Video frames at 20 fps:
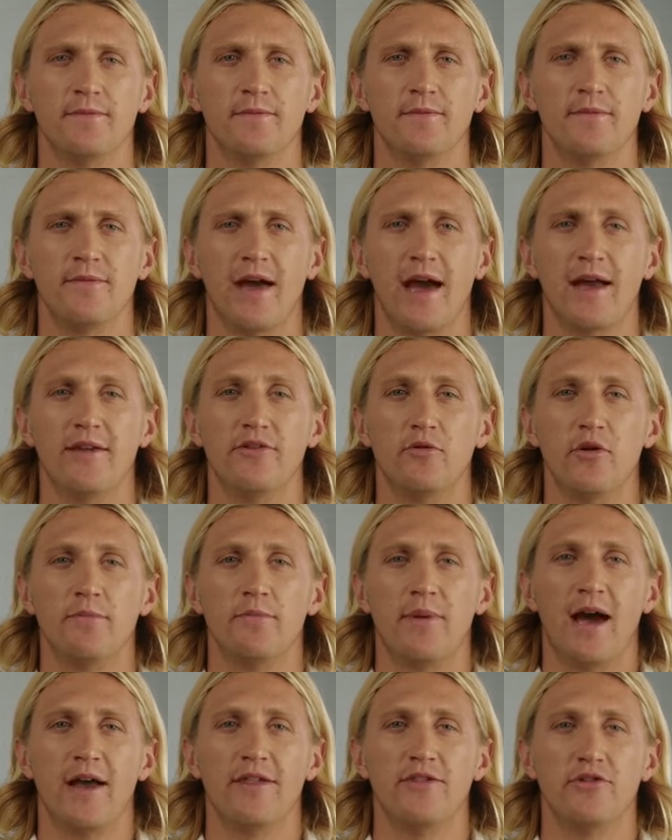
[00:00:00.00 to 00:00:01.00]
That's what
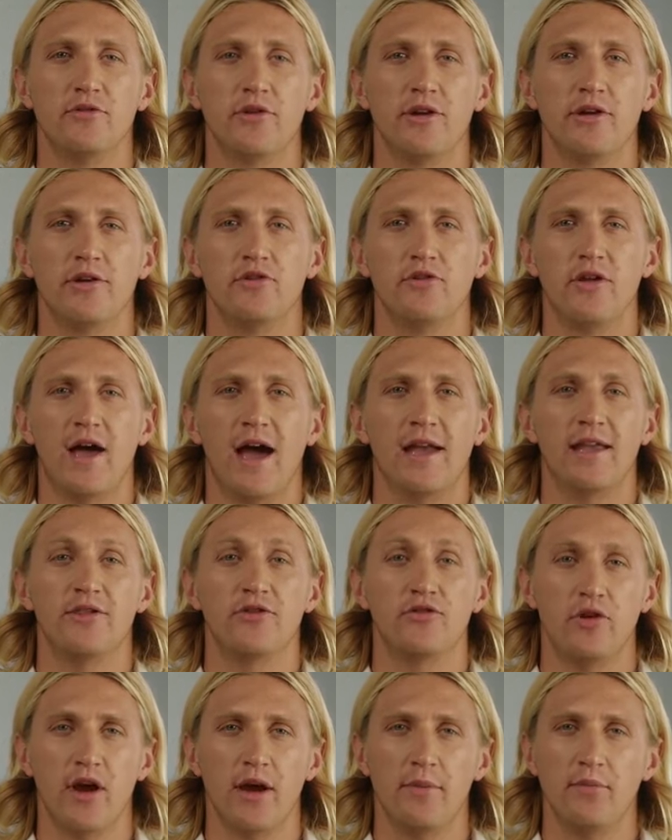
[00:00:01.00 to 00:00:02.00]
mastering
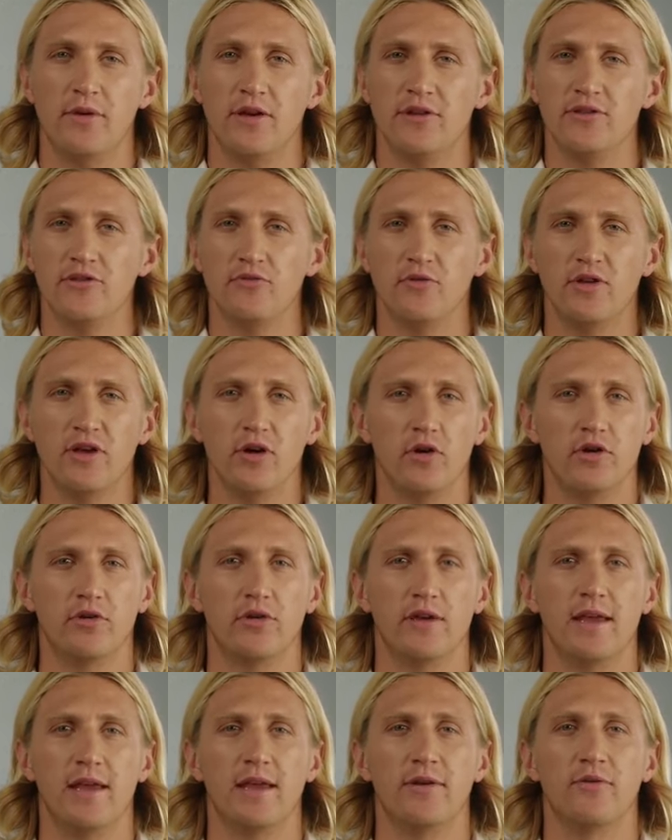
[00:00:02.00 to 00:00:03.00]
drag-and-drop list
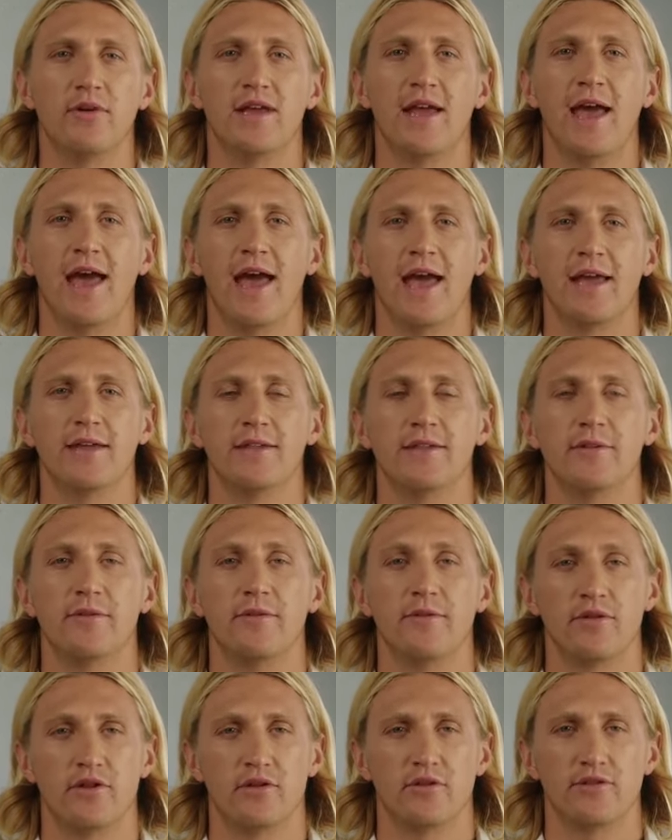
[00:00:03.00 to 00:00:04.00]
reordering in React
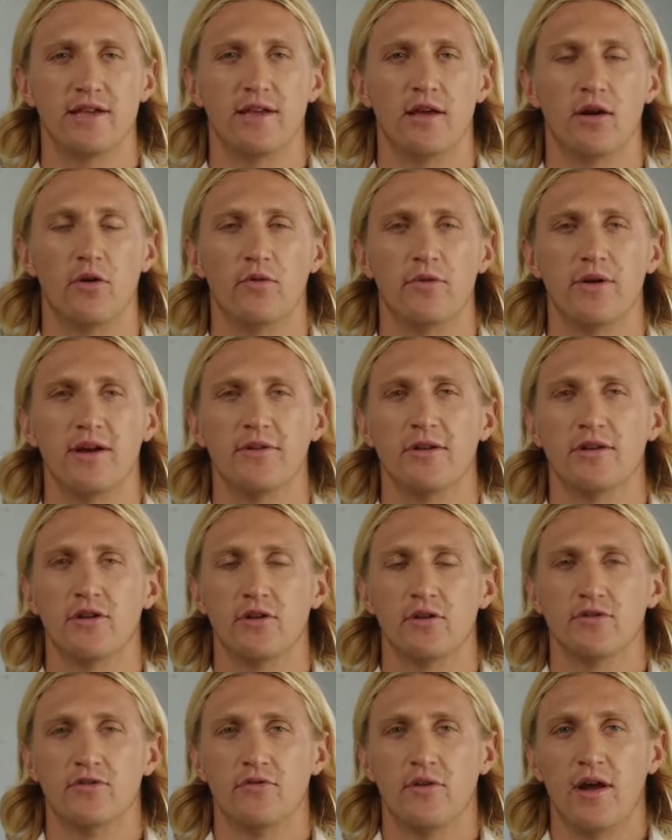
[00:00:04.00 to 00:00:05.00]
using only the
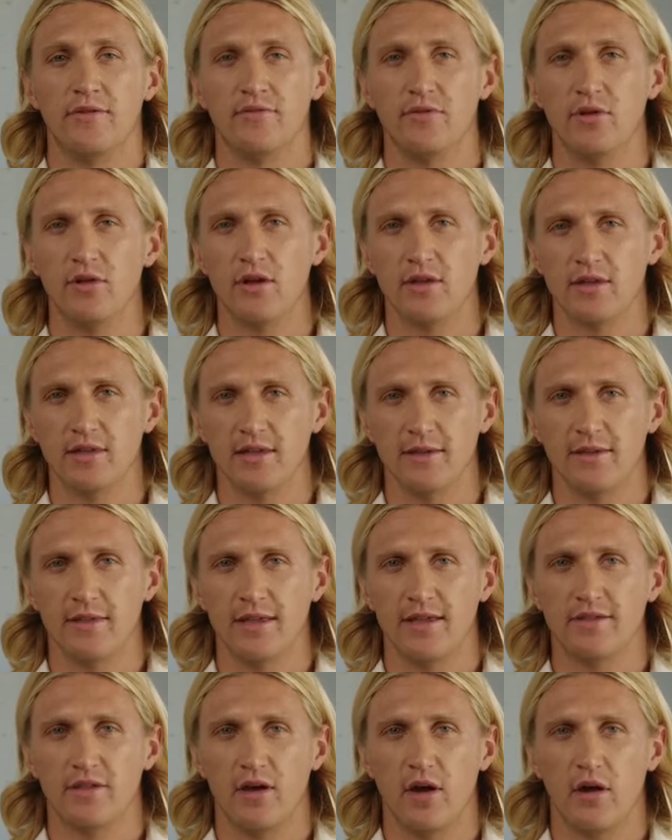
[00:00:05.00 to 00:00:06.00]
useRef hook
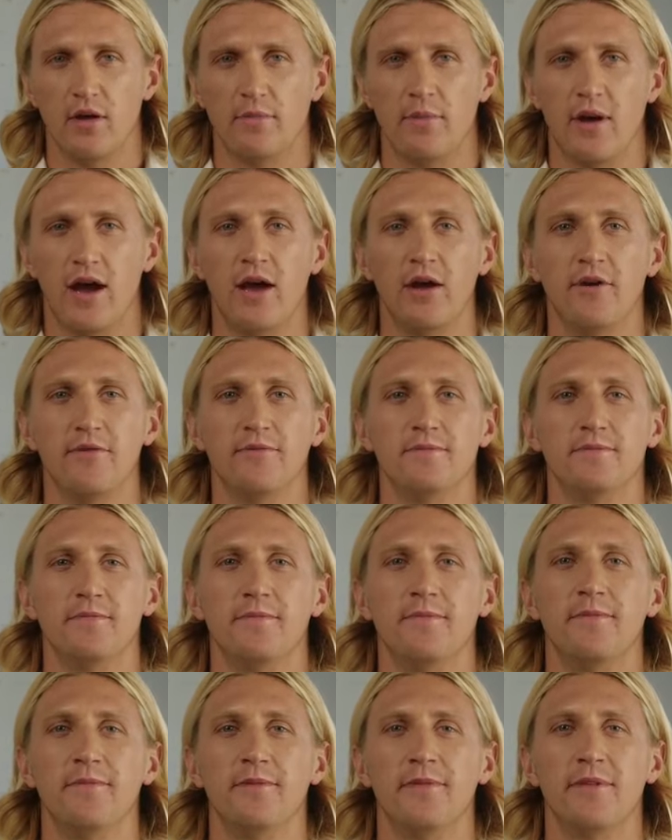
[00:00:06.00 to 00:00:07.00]
is all about.
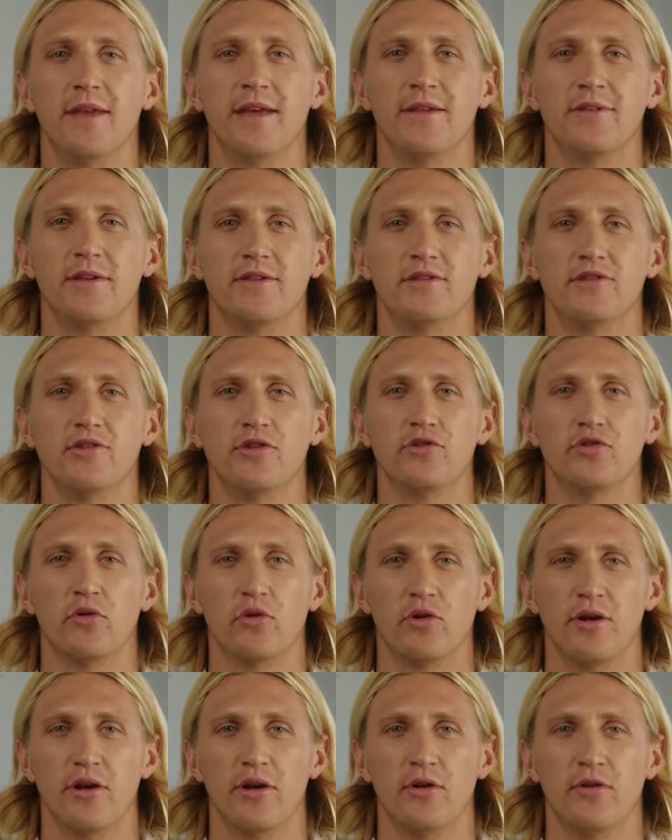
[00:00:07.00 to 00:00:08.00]
In this
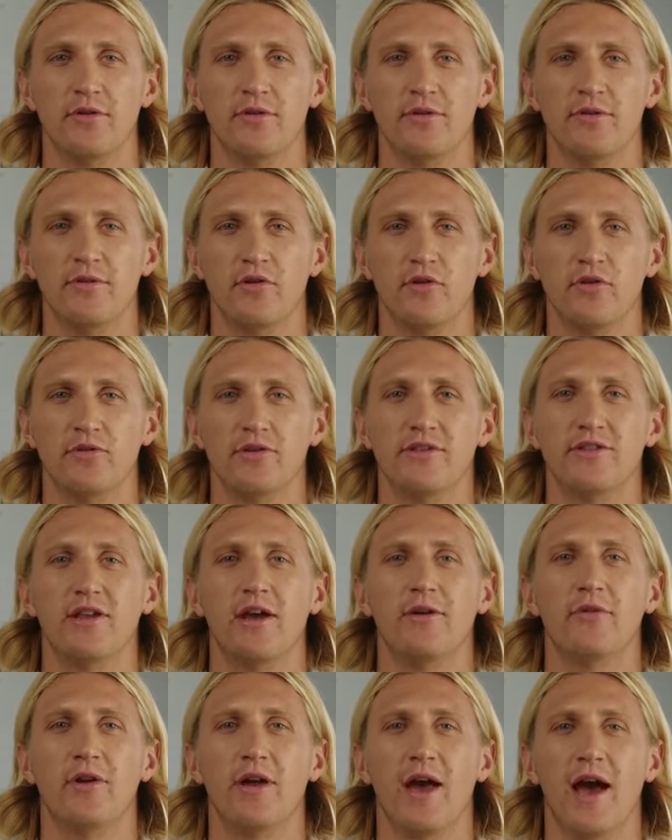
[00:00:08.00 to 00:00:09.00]
tutorial, you'll
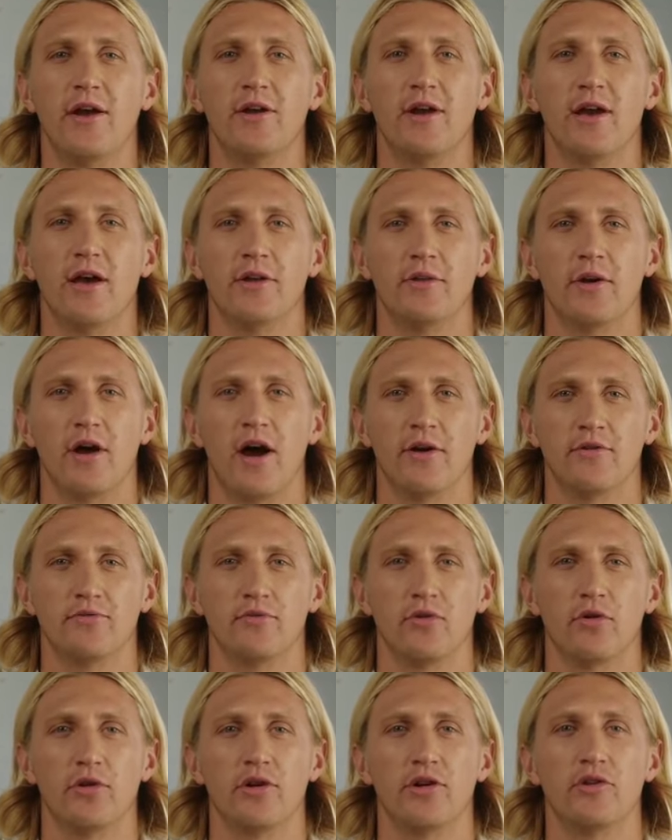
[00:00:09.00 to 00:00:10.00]
discover how to unlock
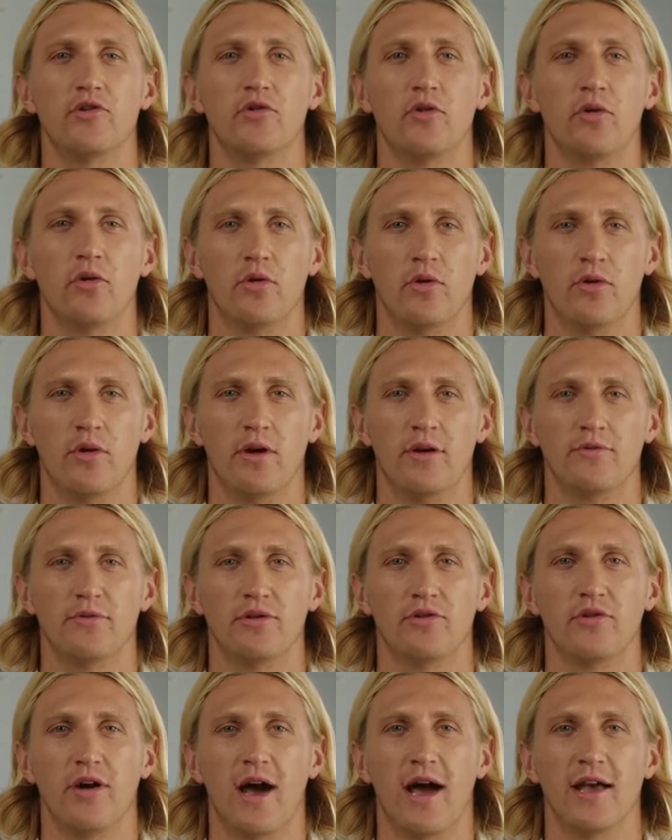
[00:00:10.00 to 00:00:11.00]
full control of
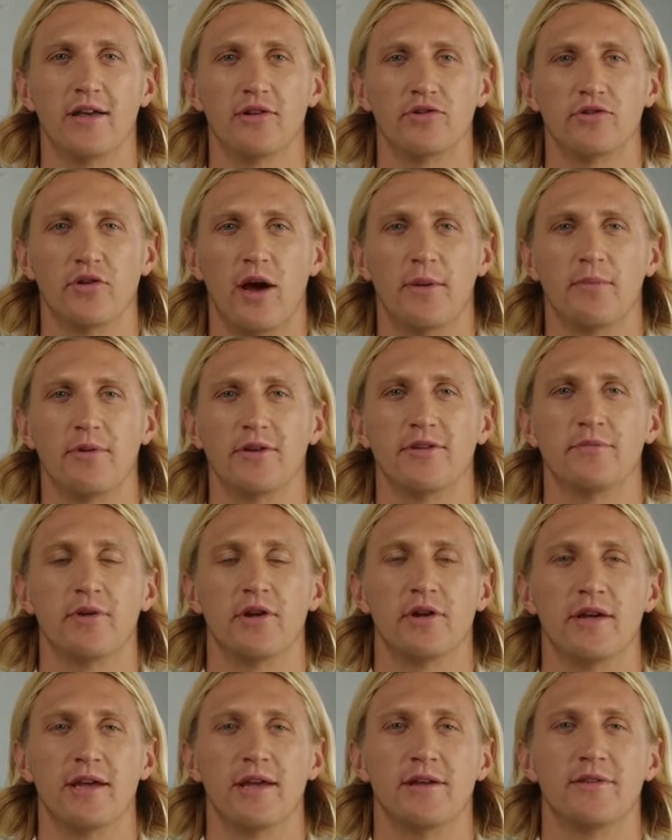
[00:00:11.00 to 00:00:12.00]
the drag-and-drop
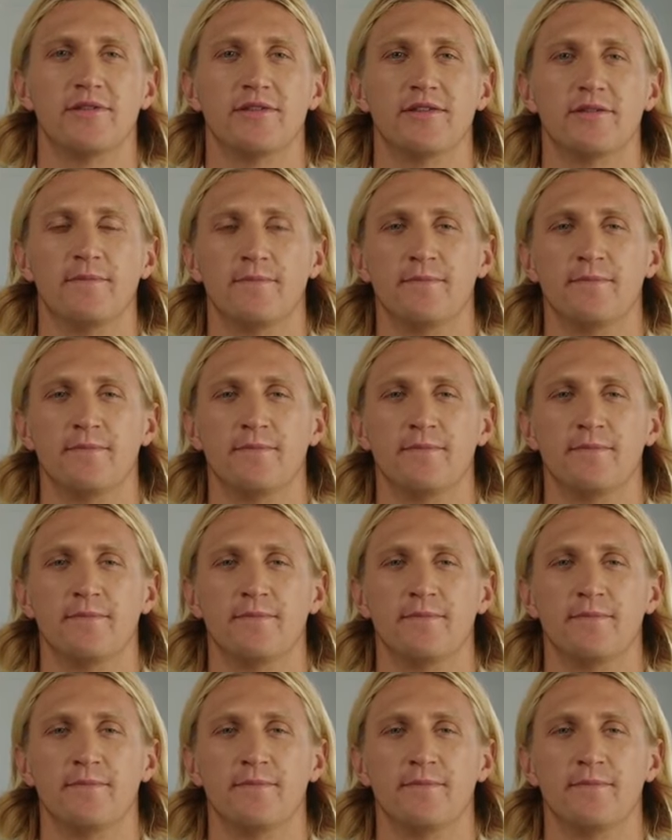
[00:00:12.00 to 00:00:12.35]
experience,